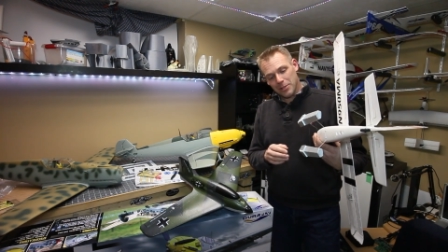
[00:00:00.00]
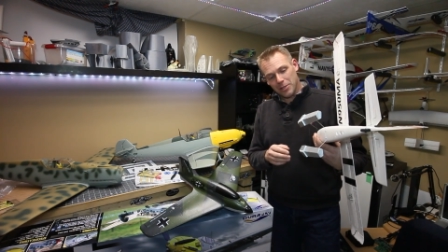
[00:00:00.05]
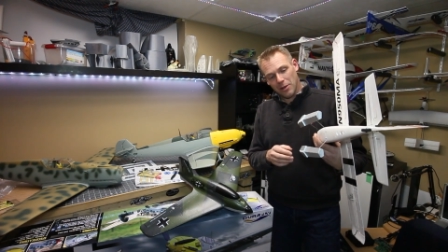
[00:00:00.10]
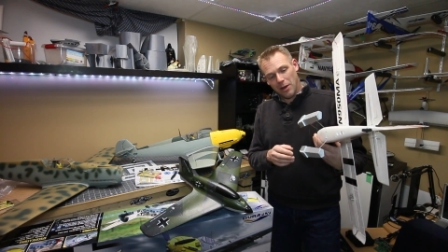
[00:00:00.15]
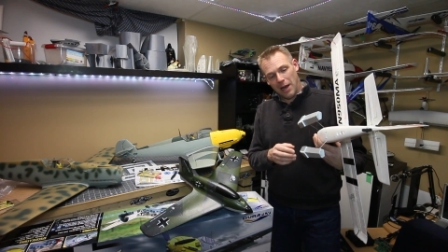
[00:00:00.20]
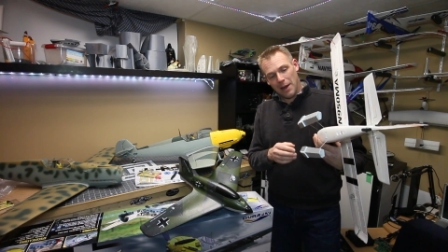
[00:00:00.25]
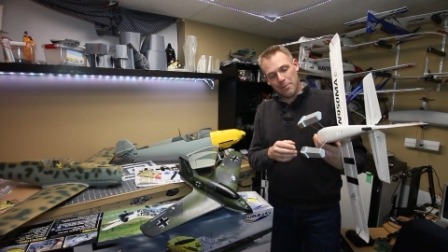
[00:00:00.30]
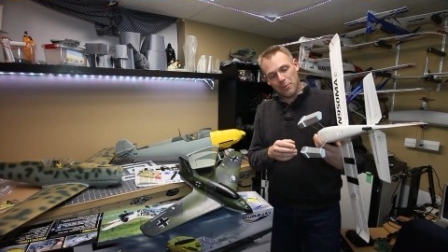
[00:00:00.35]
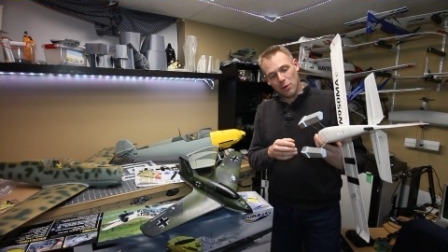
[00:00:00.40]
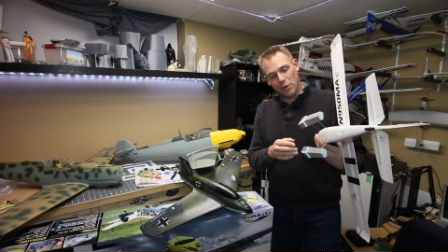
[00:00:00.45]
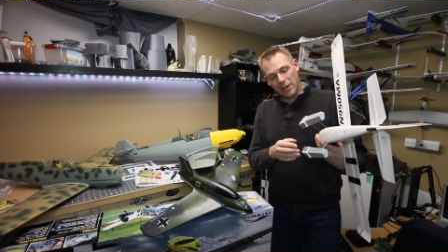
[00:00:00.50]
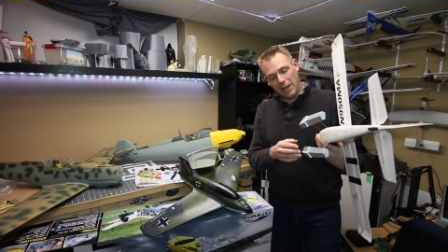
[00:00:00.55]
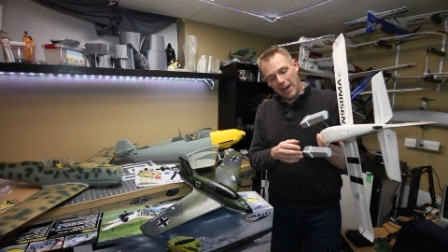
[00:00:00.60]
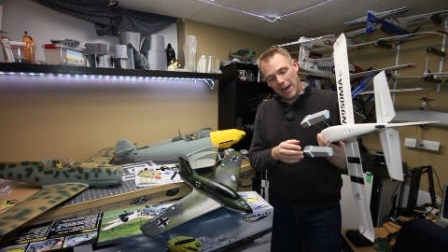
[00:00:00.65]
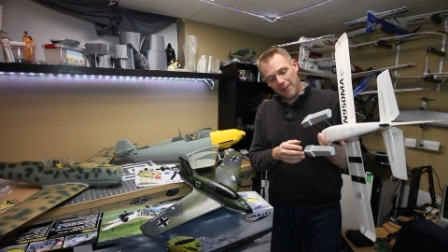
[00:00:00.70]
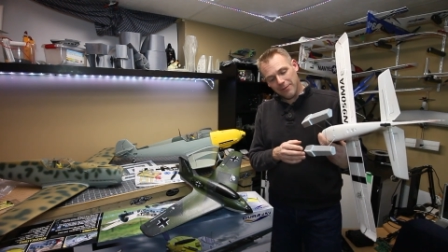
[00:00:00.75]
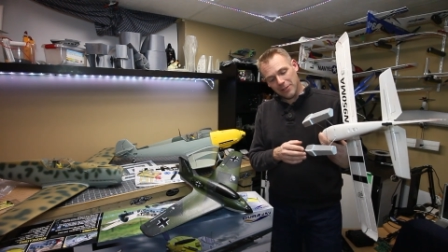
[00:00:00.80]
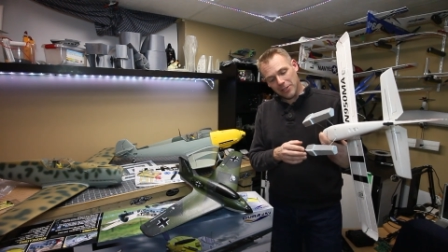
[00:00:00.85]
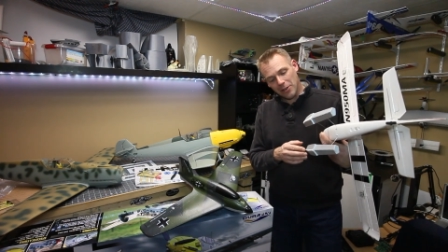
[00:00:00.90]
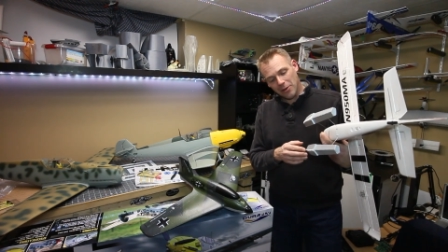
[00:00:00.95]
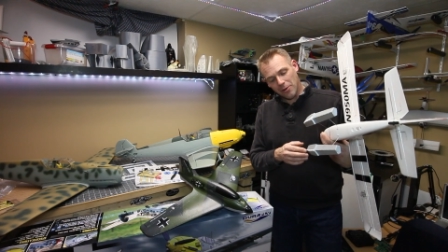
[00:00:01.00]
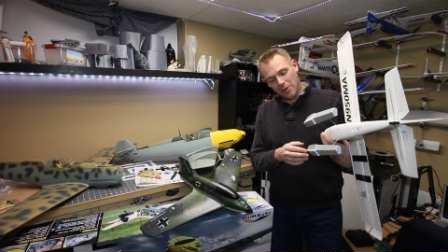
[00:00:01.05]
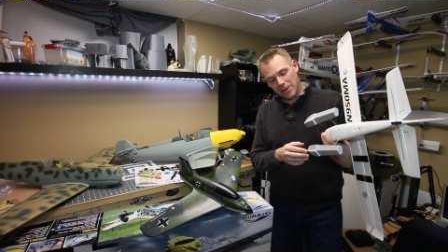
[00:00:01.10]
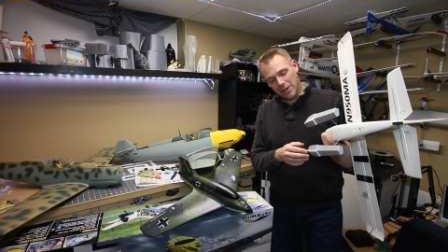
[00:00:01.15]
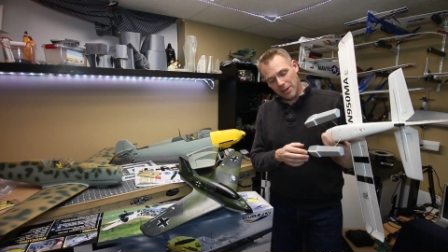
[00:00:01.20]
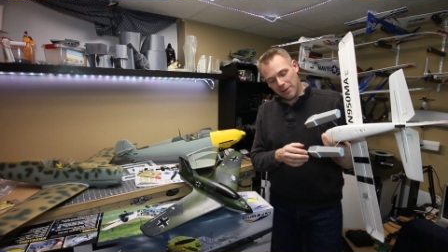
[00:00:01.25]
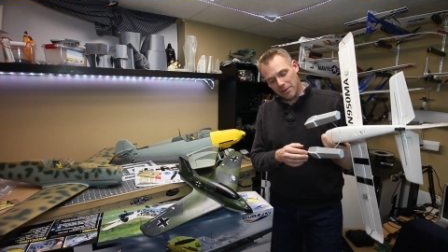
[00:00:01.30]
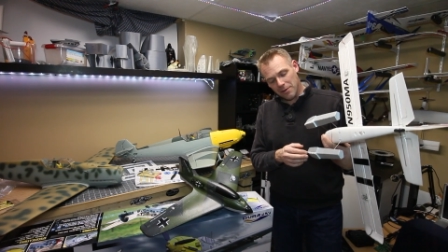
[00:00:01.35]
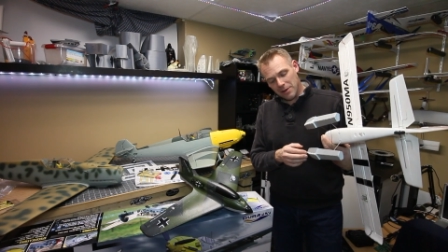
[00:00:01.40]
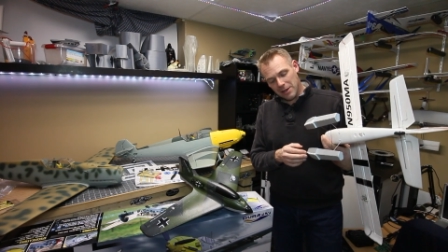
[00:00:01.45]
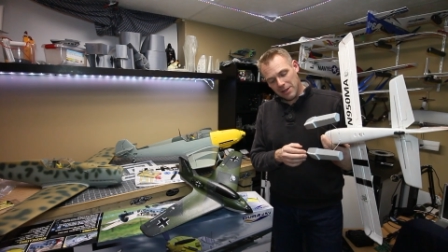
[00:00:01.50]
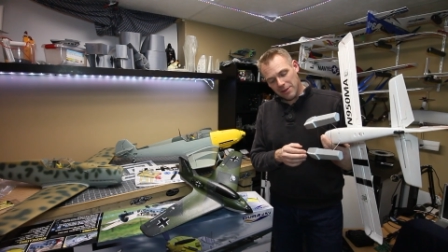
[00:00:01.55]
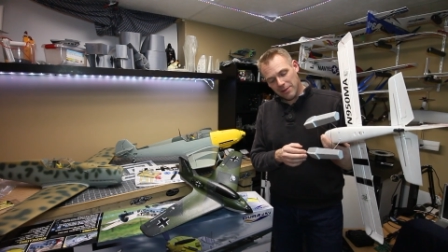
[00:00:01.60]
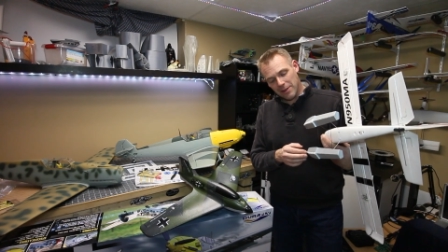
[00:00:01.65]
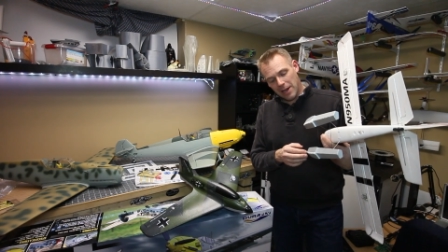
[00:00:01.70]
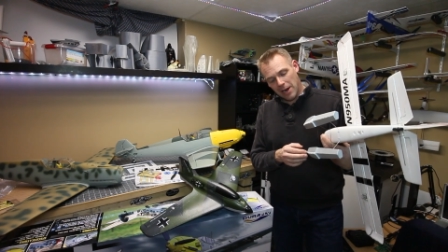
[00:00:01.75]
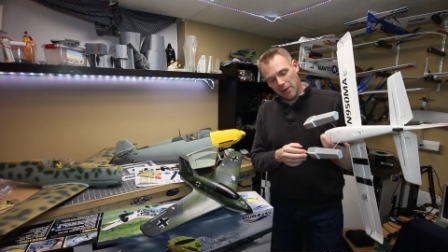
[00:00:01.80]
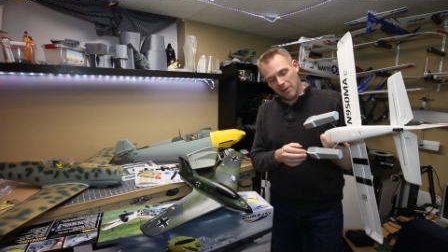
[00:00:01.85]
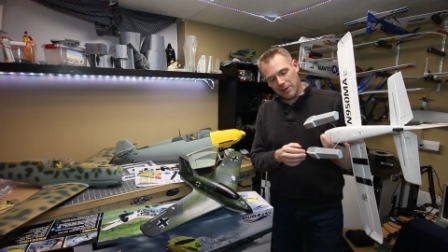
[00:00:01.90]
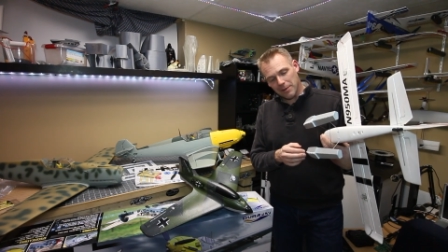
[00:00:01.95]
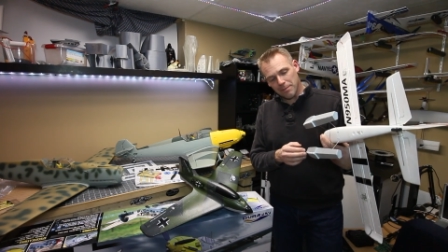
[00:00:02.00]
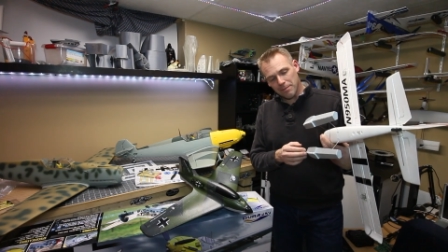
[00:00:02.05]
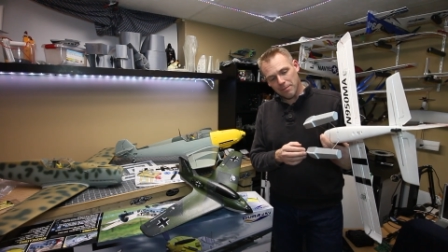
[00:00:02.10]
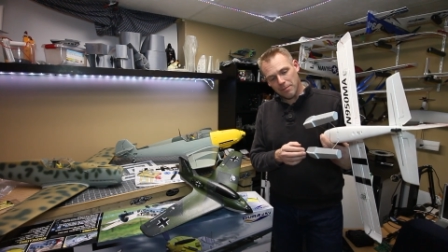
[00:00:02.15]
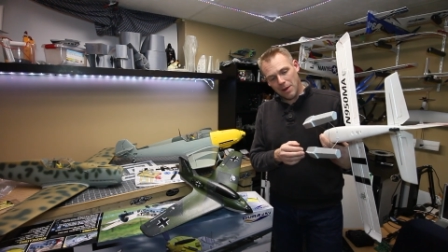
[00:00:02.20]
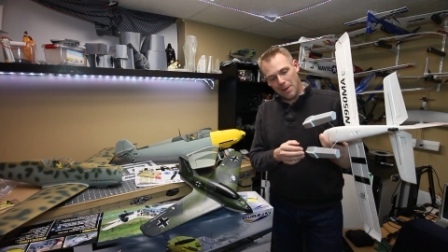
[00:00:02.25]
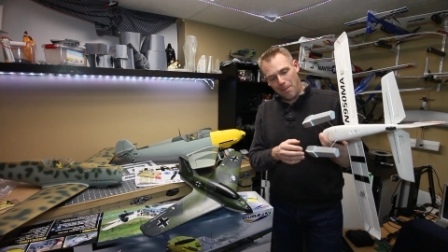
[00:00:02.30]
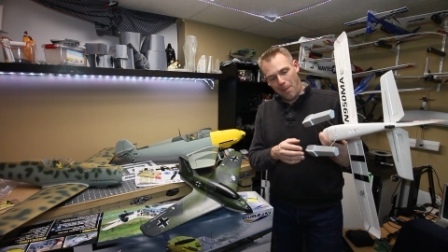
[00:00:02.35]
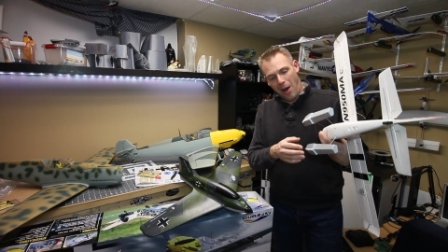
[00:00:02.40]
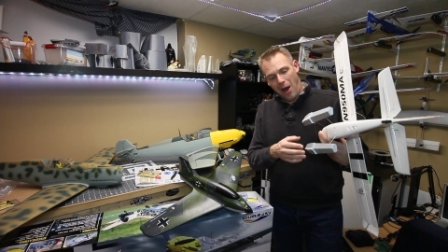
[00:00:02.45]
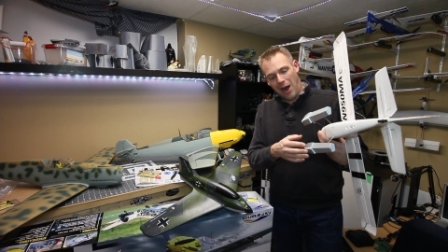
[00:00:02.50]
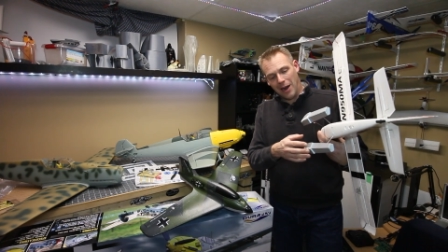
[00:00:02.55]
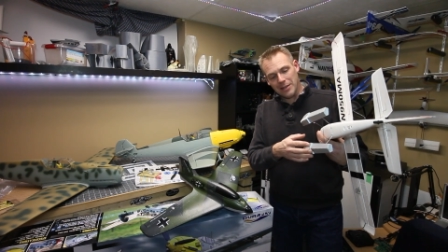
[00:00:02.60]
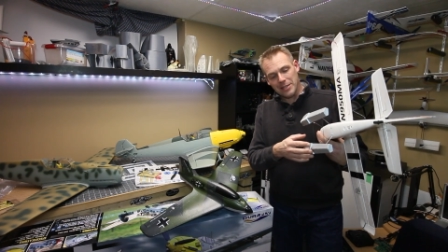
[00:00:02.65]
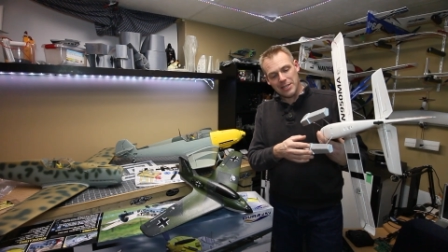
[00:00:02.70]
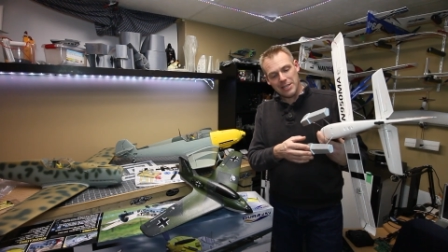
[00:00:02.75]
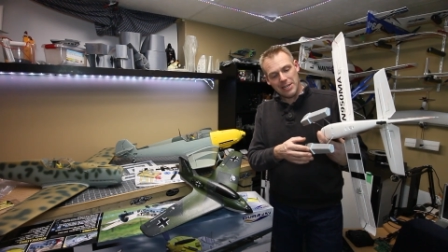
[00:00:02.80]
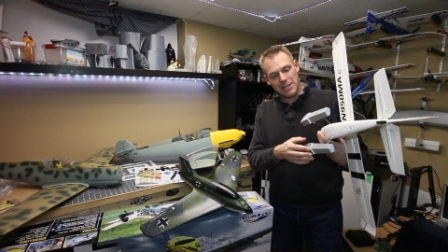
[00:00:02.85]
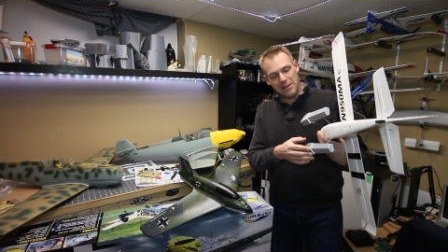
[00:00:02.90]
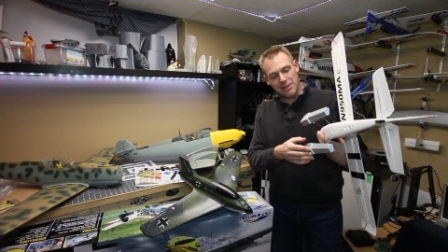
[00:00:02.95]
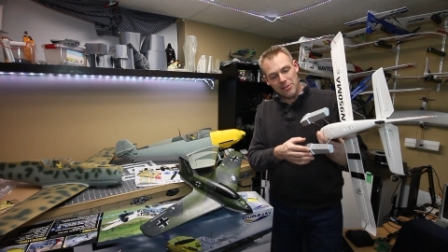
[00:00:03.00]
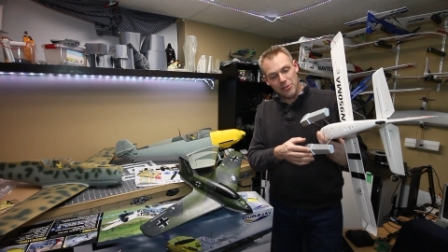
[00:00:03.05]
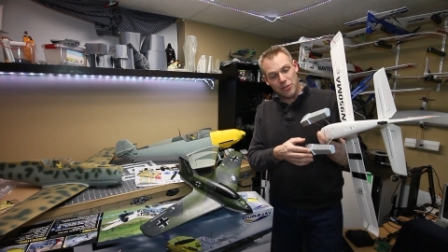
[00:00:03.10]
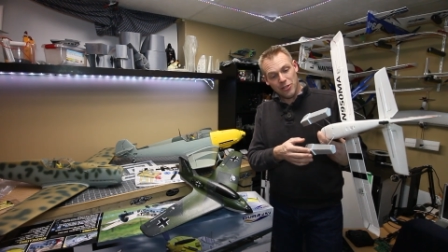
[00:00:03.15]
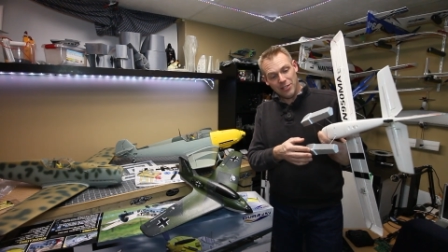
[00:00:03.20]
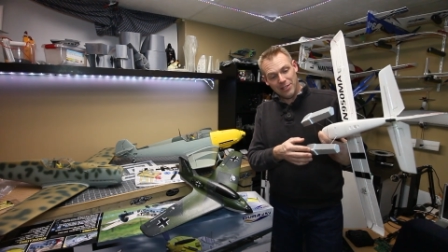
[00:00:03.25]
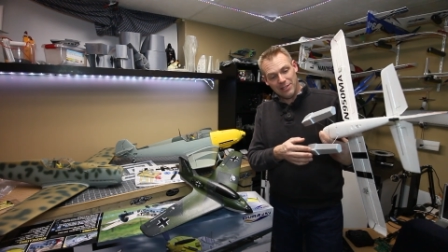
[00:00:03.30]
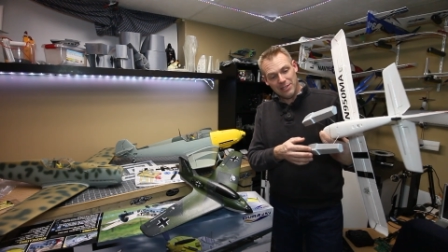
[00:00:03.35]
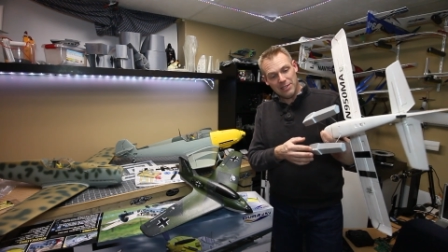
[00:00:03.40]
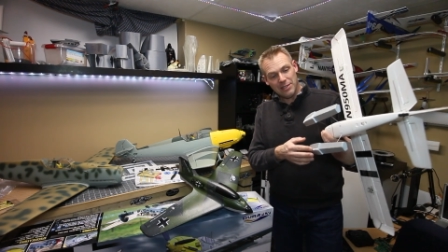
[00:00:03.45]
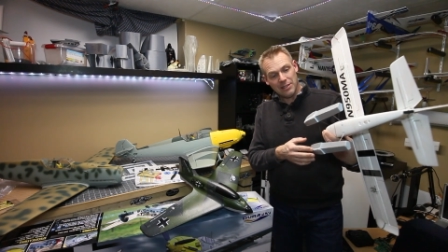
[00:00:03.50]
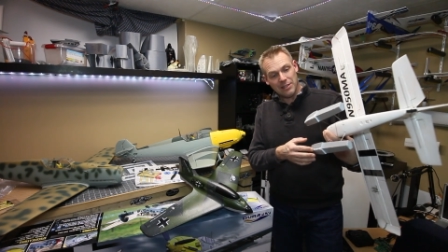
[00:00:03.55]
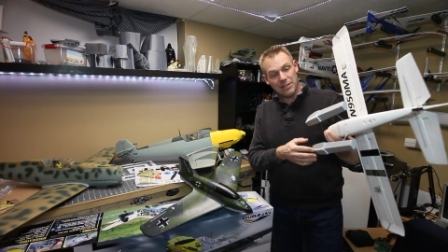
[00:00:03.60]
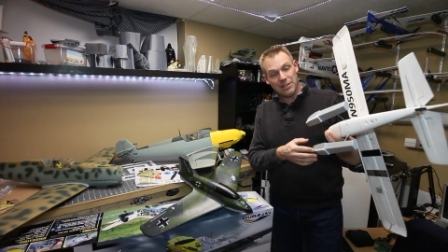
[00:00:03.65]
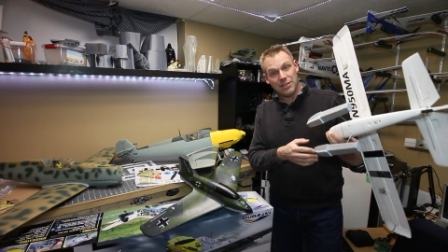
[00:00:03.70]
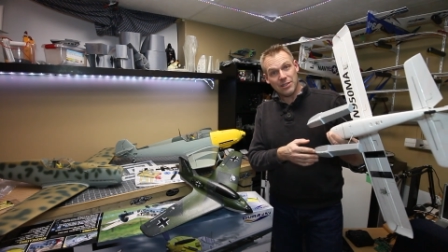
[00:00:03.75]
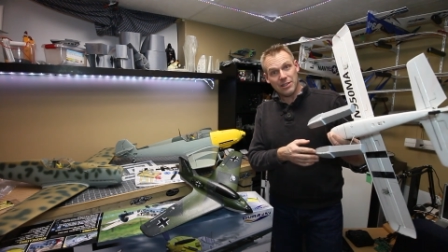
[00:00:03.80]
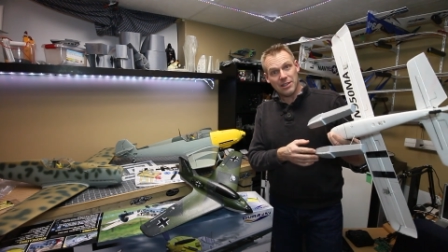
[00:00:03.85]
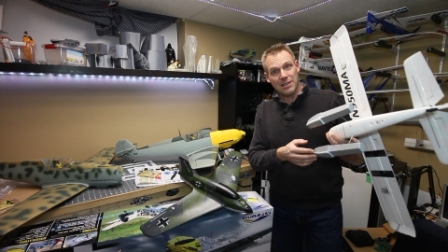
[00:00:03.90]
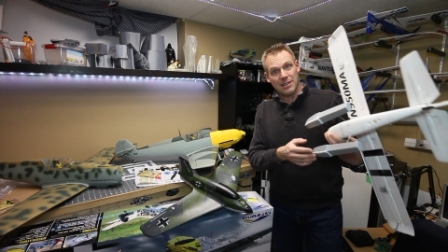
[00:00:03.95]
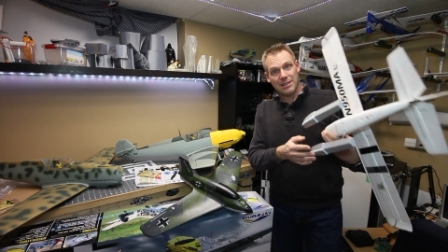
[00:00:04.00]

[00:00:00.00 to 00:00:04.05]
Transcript: So I'm going to have to go in underneath there and epoxy just the, the,